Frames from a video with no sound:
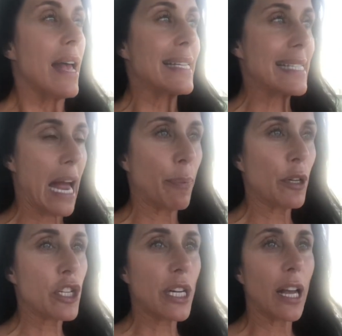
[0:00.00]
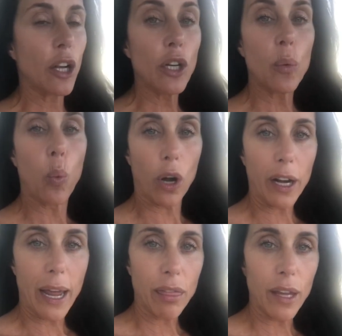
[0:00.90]
Establishing a good
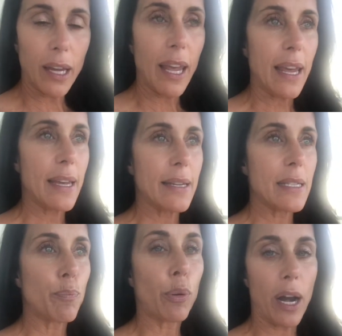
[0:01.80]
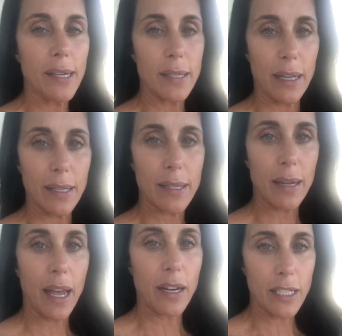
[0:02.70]
work ethic is priceless,
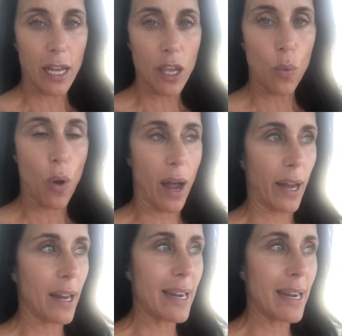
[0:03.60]
and I'll tell you why.